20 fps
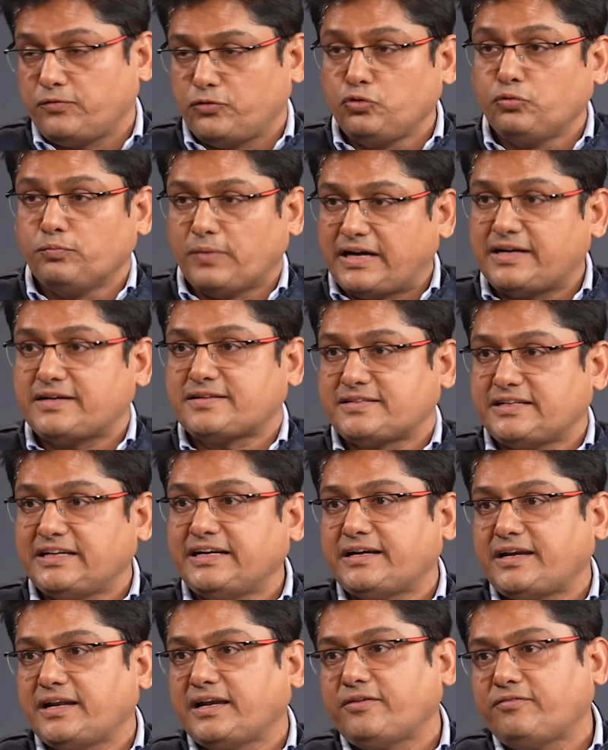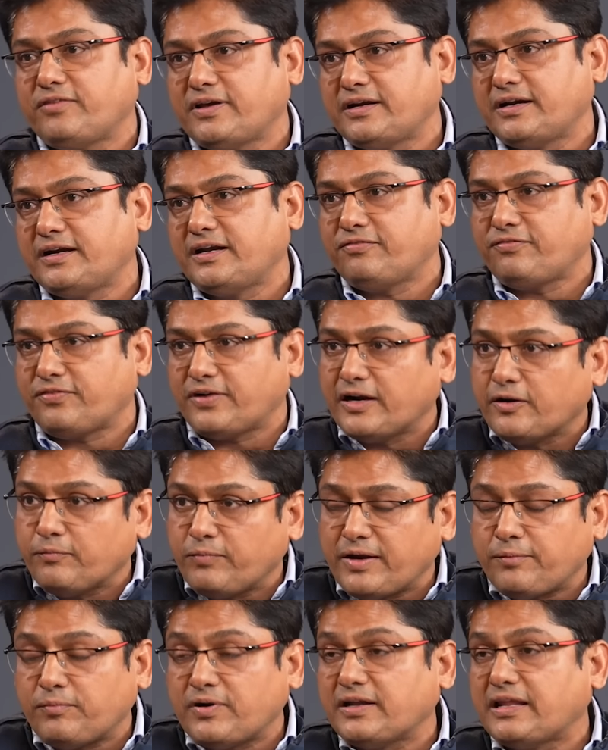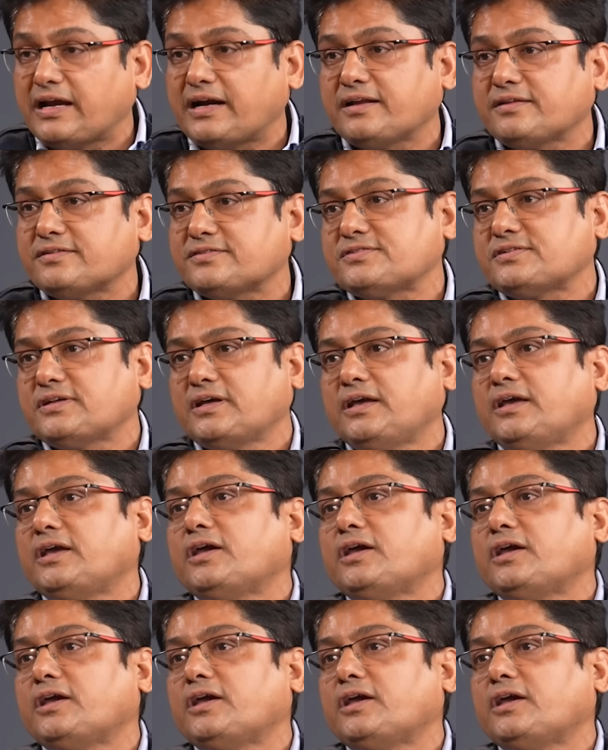might see it in a very different way, but that is